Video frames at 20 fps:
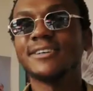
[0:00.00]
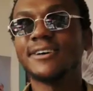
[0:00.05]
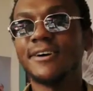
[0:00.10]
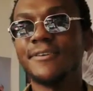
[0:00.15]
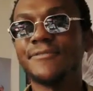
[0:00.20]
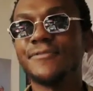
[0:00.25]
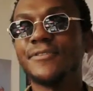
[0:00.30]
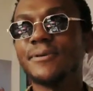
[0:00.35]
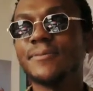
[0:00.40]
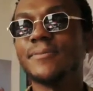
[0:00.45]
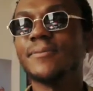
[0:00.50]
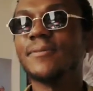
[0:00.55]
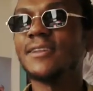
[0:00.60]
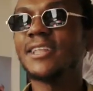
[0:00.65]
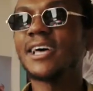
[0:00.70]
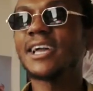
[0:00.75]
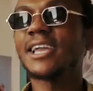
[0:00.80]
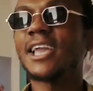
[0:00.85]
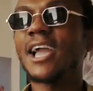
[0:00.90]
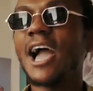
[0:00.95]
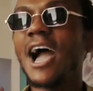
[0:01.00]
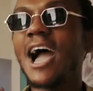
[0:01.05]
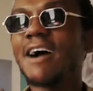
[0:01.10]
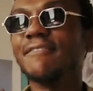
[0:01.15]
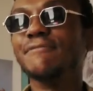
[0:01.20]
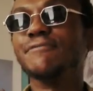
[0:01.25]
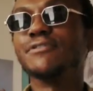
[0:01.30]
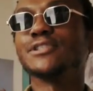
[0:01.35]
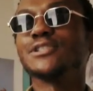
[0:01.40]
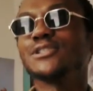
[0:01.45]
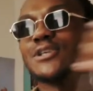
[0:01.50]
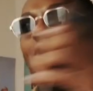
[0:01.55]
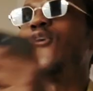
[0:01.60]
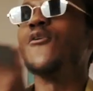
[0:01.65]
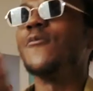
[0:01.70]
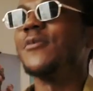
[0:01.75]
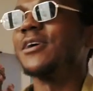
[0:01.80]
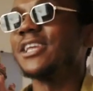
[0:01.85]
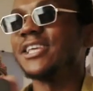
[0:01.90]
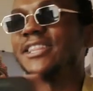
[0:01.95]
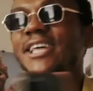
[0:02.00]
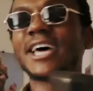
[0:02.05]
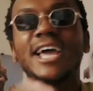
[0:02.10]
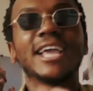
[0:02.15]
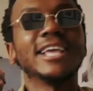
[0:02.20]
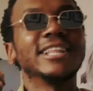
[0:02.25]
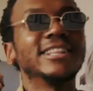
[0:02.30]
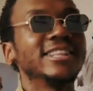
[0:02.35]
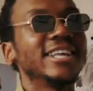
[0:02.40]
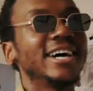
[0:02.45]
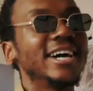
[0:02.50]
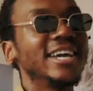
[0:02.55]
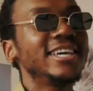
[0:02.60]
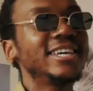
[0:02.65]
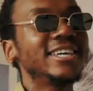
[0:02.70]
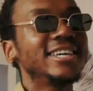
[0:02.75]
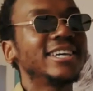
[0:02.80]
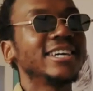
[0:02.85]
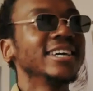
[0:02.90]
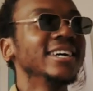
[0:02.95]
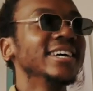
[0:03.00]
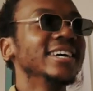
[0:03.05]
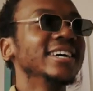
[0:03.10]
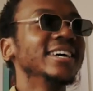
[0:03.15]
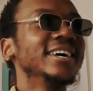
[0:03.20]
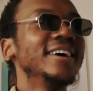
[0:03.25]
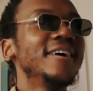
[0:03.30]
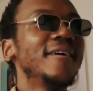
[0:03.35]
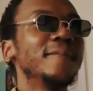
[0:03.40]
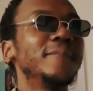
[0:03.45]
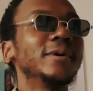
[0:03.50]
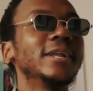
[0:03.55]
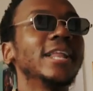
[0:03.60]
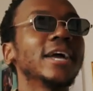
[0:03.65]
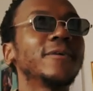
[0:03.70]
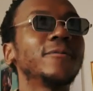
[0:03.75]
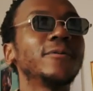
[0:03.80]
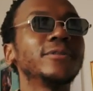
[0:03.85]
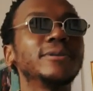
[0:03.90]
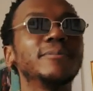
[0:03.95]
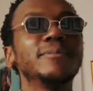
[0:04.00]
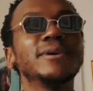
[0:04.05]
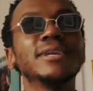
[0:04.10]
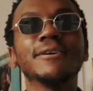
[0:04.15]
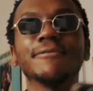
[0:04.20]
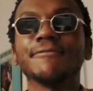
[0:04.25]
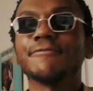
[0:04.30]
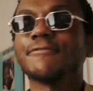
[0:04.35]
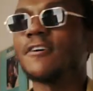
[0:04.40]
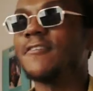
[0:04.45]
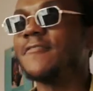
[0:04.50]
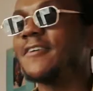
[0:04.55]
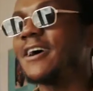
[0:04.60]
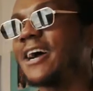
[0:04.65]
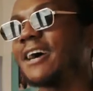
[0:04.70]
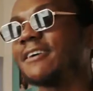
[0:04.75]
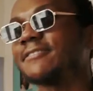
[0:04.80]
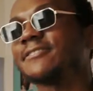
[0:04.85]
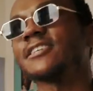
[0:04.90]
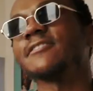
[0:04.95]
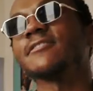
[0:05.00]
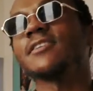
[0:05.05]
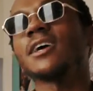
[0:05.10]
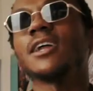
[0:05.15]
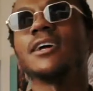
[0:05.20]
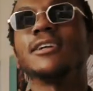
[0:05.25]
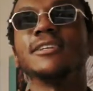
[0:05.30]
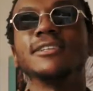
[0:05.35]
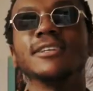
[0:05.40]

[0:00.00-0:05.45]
of them. Like, I have so many that I like. But like, with the medium format, I have some that I